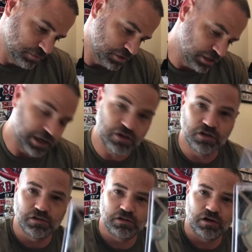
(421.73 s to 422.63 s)

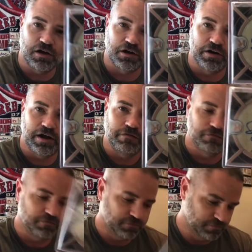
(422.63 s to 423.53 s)
collection autograph.
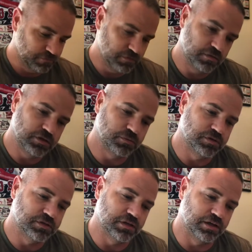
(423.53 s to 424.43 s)
This
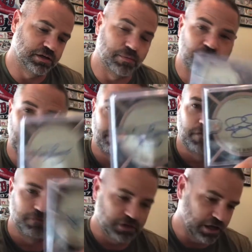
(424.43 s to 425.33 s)
one's uh, numbered out of
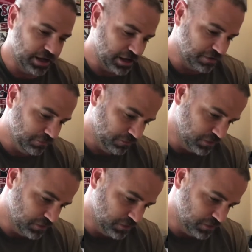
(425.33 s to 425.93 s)
50 I have.